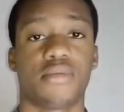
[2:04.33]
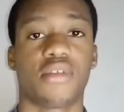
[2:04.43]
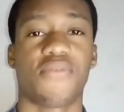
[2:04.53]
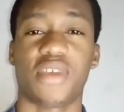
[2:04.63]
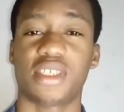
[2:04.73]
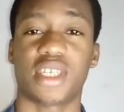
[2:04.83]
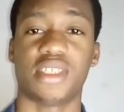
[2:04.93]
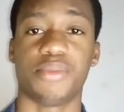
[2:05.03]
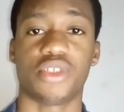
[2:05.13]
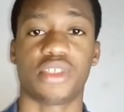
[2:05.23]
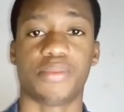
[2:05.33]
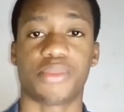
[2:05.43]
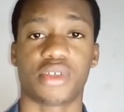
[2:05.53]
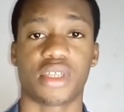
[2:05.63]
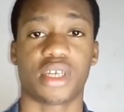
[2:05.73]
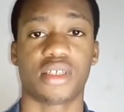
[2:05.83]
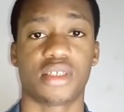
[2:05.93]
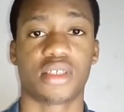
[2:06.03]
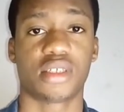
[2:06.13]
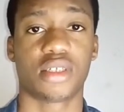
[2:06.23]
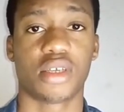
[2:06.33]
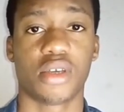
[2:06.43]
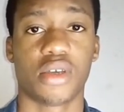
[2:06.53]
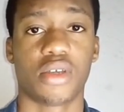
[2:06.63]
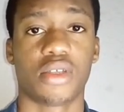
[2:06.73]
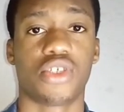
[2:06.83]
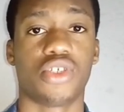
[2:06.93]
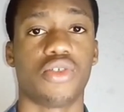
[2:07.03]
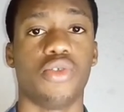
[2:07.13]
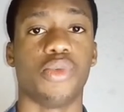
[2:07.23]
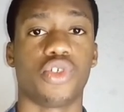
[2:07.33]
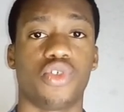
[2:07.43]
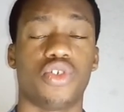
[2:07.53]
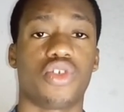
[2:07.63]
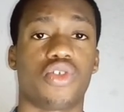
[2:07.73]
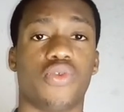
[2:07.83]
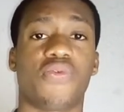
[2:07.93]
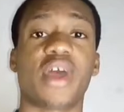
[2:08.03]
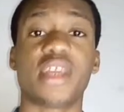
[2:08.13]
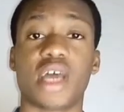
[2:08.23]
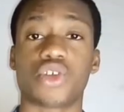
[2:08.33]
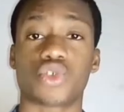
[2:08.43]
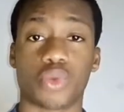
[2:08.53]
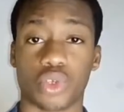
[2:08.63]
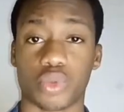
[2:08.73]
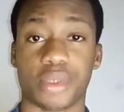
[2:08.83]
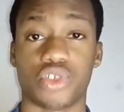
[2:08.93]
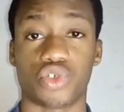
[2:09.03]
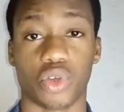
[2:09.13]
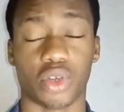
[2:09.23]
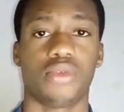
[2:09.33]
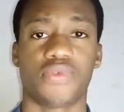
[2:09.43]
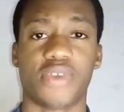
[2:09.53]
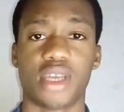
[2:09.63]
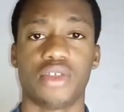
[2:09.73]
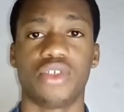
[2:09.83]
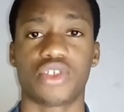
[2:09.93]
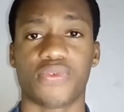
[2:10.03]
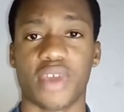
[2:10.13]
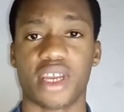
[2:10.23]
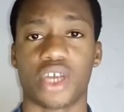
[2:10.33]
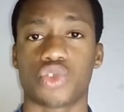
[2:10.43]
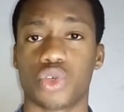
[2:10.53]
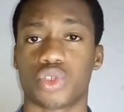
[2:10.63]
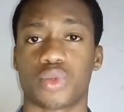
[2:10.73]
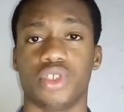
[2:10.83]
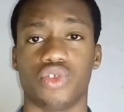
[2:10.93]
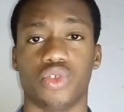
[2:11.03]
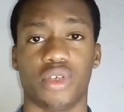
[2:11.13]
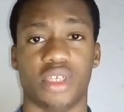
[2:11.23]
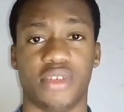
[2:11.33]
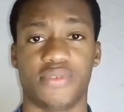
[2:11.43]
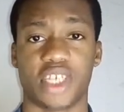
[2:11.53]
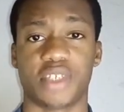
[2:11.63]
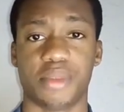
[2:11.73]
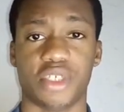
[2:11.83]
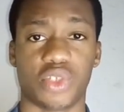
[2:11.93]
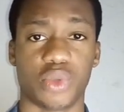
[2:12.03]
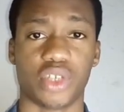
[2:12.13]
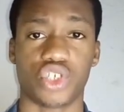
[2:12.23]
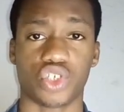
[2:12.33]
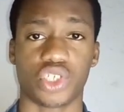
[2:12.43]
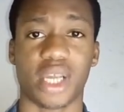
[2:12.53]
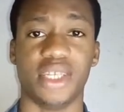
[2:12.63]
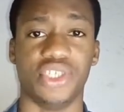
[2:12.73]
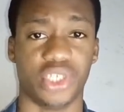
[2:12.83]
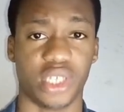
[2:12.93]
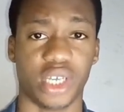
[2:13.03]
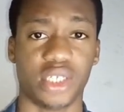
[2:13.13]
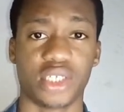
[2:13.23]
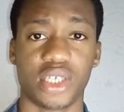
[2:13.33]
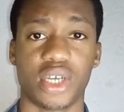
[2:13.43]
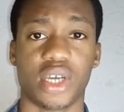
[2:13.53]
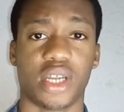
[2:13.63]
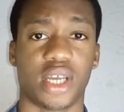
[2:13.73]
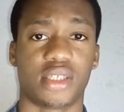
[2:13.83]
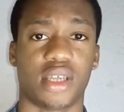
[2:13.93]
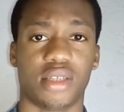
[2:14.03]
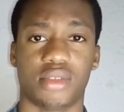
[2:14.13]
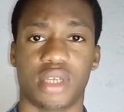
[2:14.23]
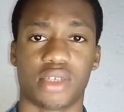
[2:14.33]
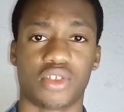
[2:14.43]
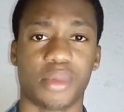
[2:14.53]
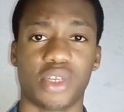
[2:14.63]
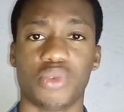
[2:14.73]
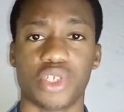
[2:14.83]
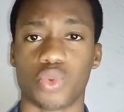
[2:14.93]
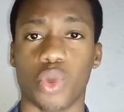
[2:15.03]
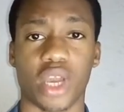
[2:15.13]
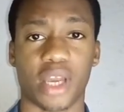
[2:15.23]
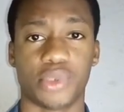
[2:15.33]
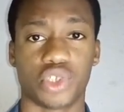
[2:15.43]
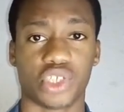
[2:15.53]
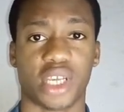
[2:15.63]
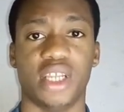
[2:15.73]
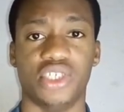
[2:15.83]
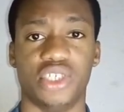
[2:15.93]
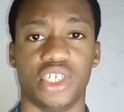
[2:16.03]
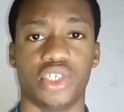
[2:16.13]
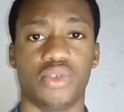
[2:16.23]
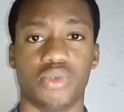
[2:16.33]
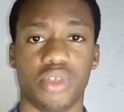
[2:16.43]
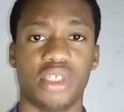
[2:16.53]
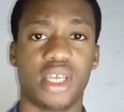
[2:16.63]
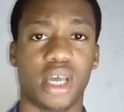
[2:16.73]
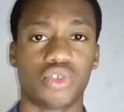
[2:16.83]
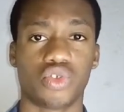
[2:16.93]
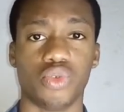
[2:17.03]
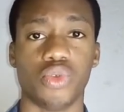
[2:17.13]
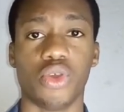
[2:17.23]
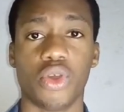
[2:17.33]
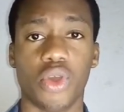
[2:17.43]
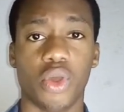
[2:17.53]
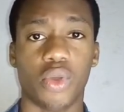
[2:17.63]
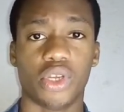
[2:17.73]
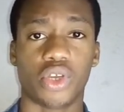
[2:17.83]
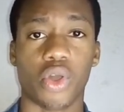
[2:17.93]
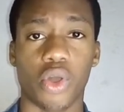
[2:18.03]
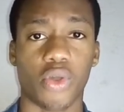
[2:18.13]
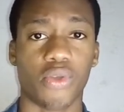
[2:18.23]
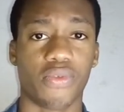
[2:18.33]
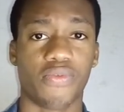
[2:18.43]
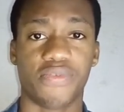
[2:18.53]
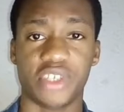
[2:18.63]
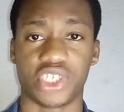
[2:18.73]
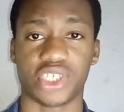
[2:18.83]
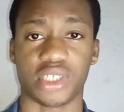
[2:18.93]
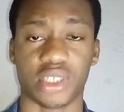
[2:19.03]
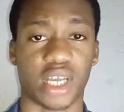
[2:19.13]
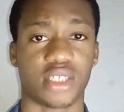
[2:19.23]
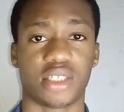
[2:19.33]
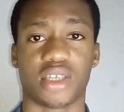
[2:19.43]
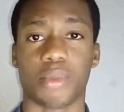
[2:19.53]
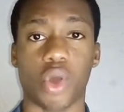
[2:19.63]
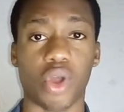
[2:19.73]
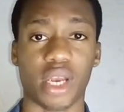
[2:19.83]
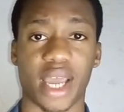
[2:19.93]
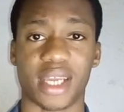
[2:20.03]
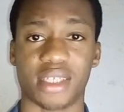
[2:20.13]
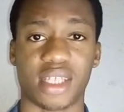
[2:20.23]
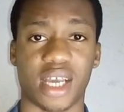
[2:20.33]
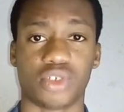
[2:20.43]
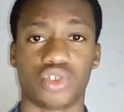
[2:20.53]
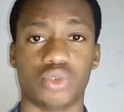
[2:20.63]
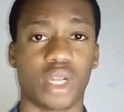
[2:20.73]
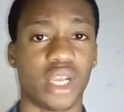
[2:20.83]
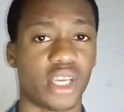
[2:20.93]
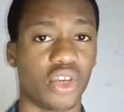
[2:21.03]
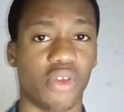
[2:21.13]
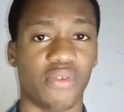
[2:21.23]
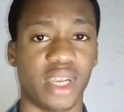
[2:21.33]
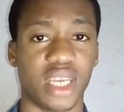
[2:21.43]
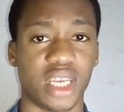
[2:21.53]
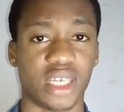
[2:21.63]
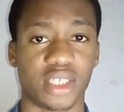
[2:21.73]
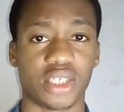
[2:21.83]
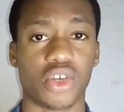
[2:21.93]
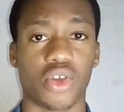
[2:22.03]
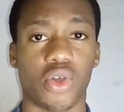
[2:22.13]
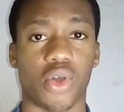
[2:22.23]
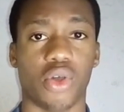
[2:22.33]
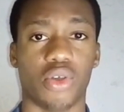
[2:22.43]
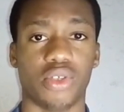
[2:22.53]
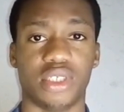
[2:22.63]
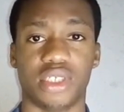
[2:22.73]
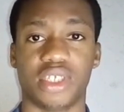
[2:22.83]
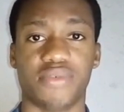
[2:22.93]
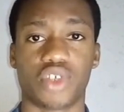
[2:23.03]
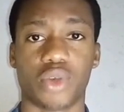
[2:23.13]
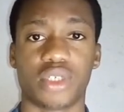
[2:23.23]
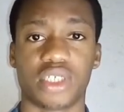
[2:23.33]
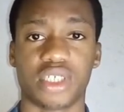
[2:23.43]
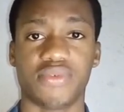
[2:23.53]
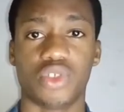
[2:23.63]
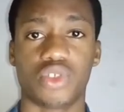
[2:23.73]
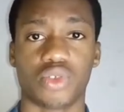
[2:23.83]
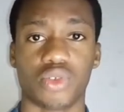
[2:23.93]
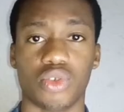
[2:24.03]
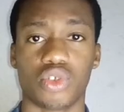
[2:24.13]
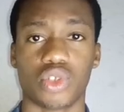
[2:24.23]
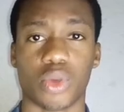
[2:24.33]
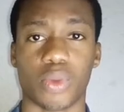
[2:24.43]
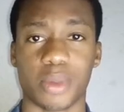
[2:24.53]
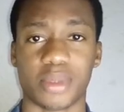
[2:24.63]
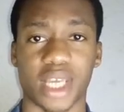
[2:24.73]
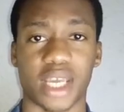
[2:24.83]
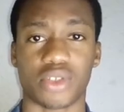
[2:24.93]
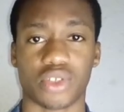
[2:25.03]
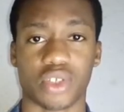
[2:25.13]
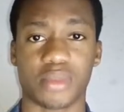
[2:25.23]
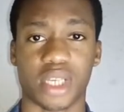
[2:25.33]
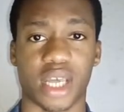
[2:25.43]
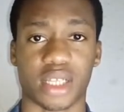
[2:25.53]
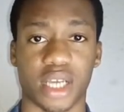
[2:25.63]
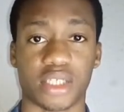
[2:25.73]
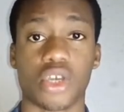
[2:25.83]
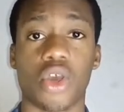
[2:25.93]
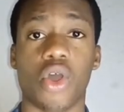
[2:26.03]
the first and the most important thing you must do is to find out what went wrong. You need to find out what went wrong in the first place. Were you social engineered? And there are so many ways one can be social engineered, either through what they call phishing, that is online, either through clicking of links, or someone deceived you to go to a website or something like that,